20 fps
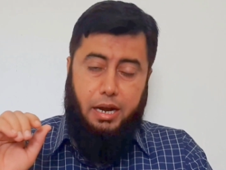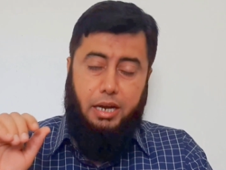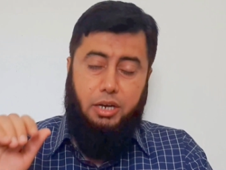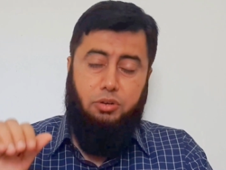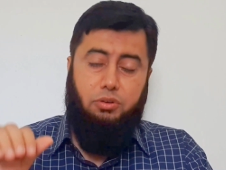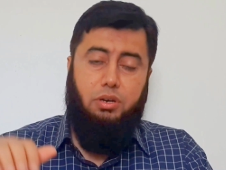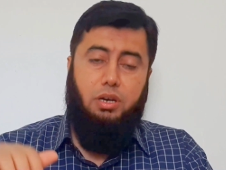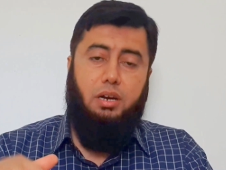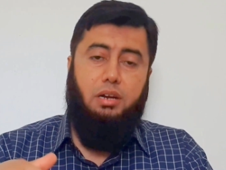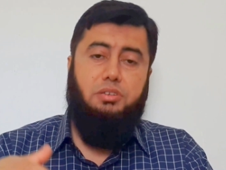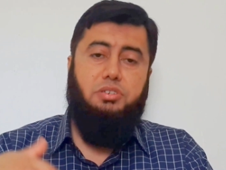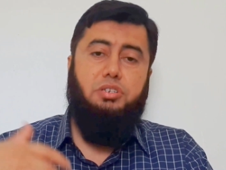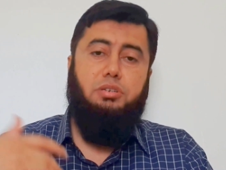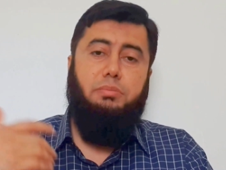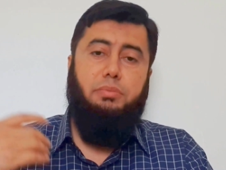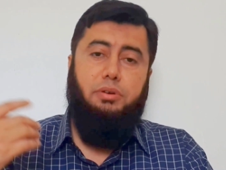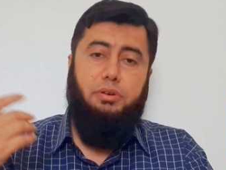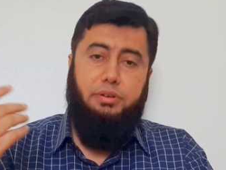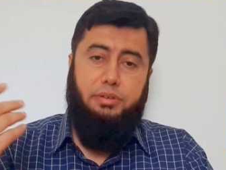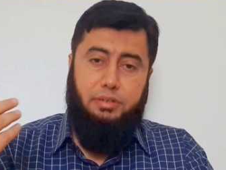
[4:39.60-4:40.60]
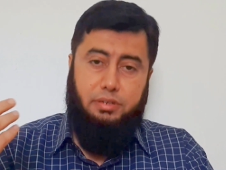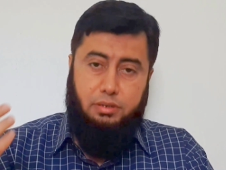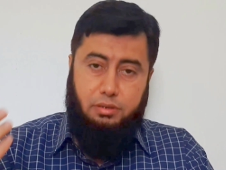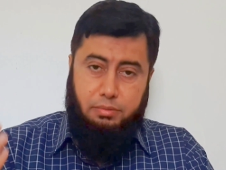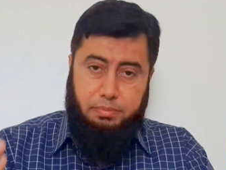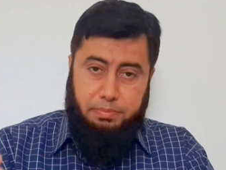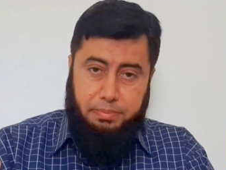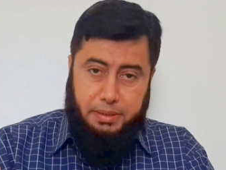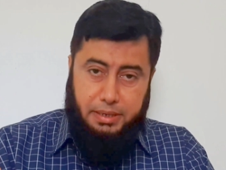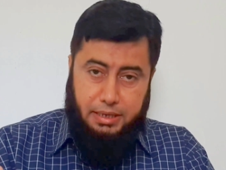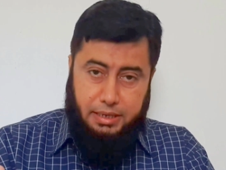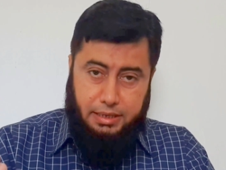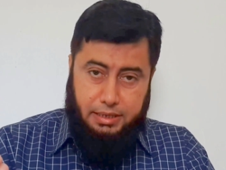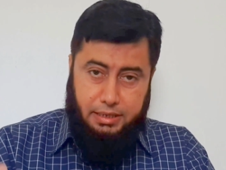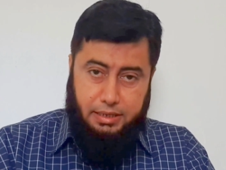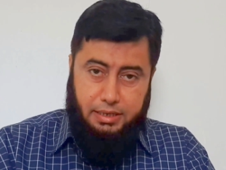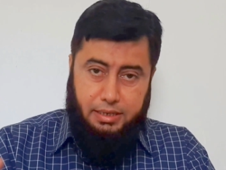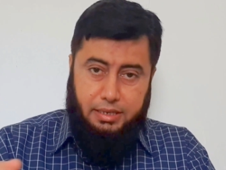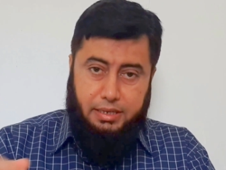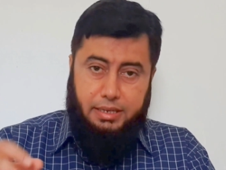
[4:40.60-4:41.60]
and you are asked about your
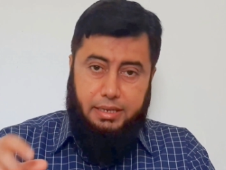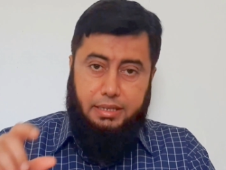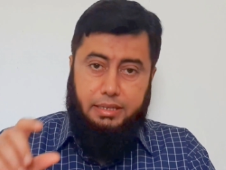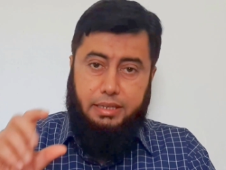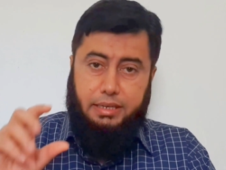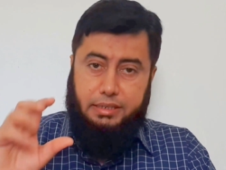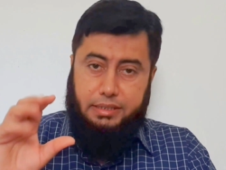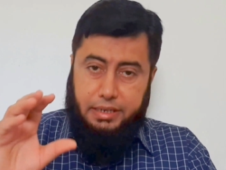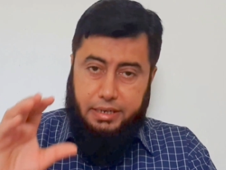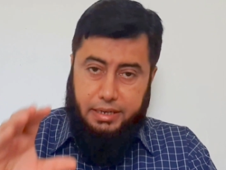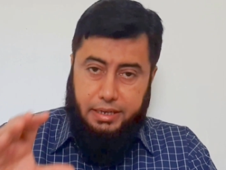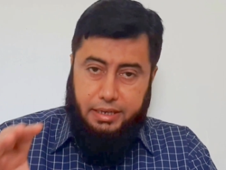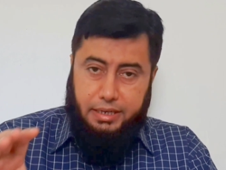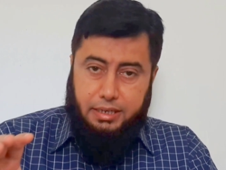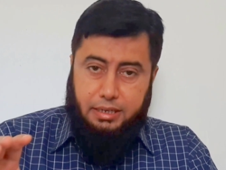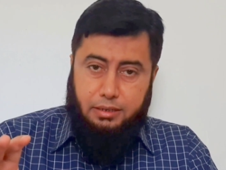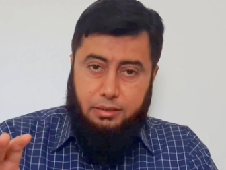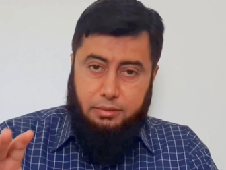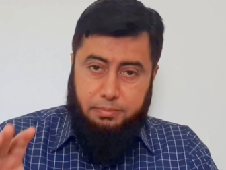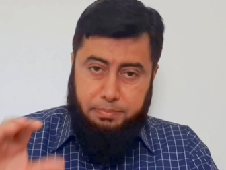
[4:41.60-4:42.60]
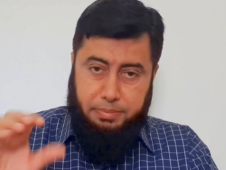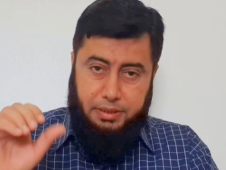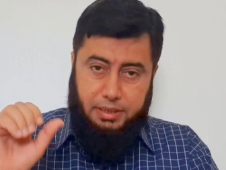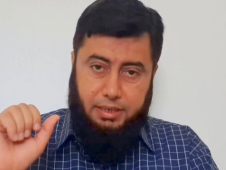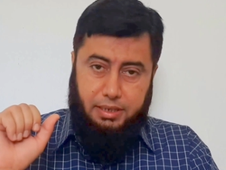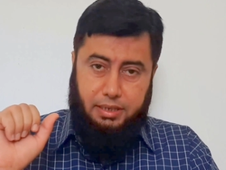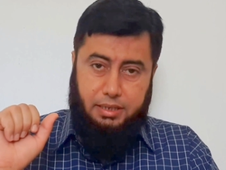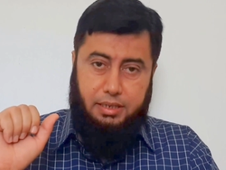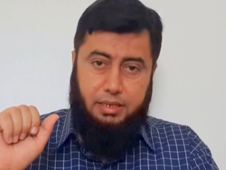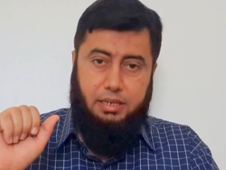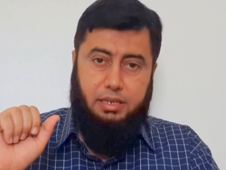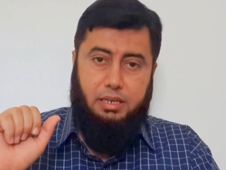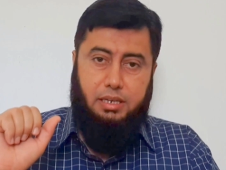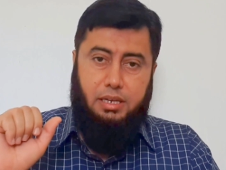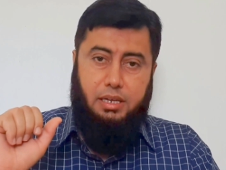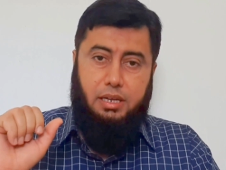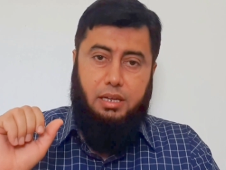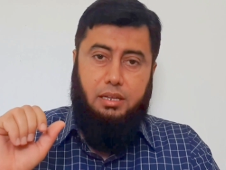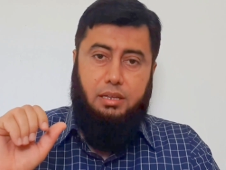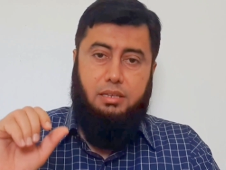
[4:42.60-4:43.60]
opinion, the critical opinion.
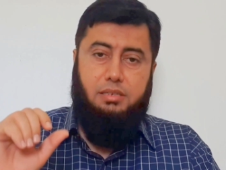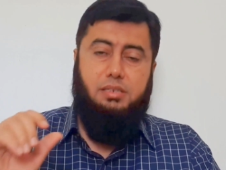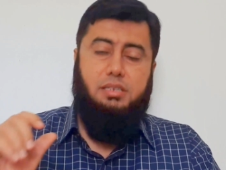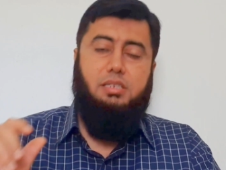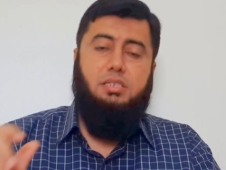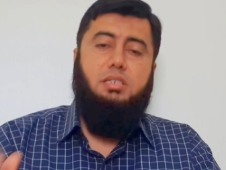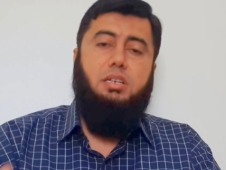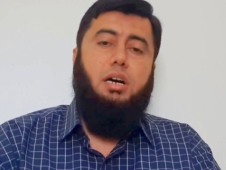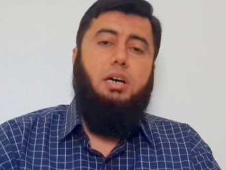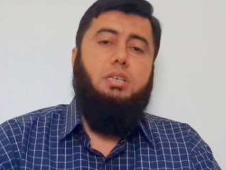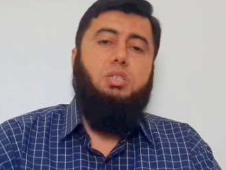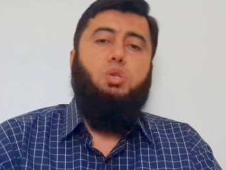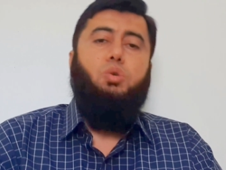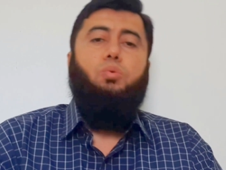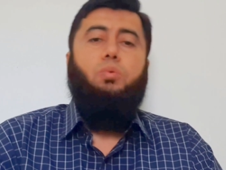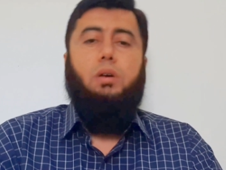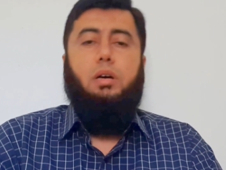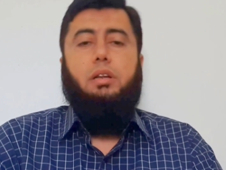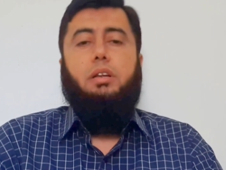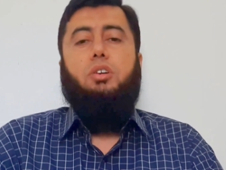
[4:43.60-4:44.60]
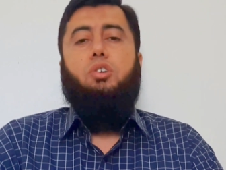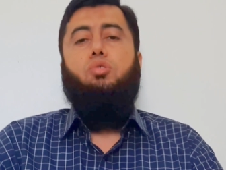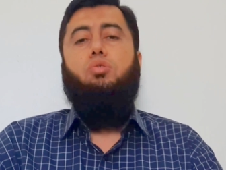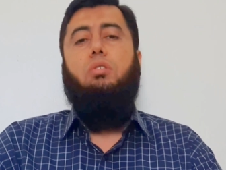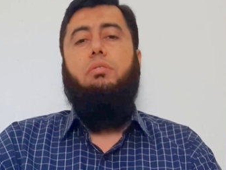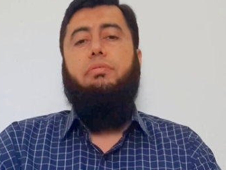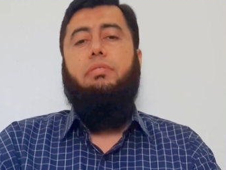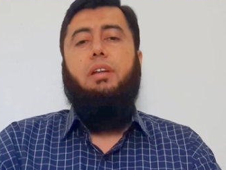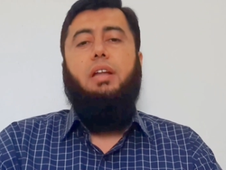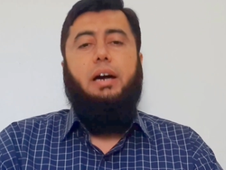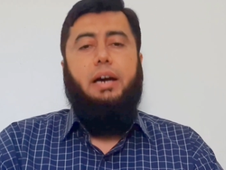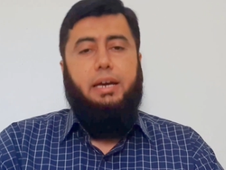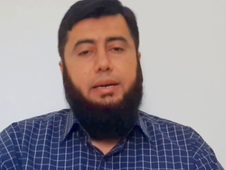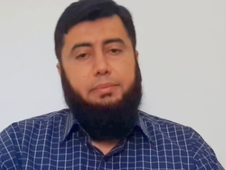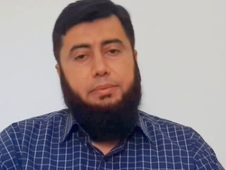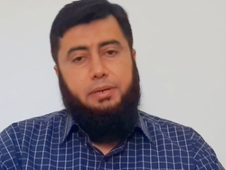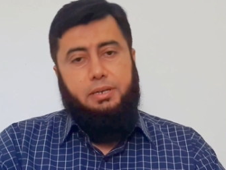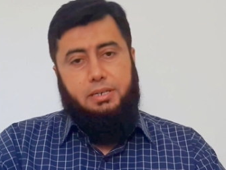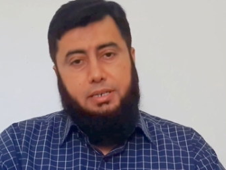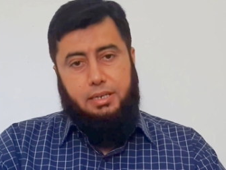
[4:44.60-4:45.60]
This is task 1 in TOEFL
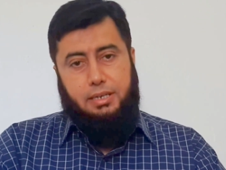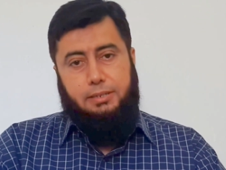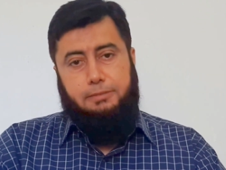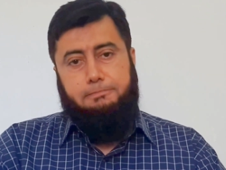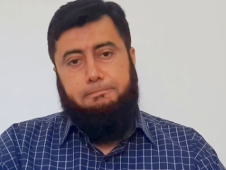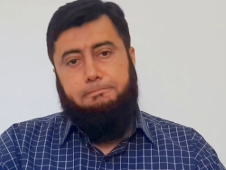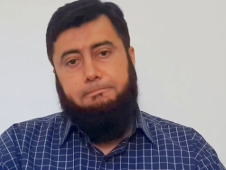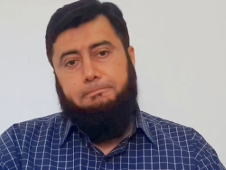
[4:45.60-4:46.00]
iBT.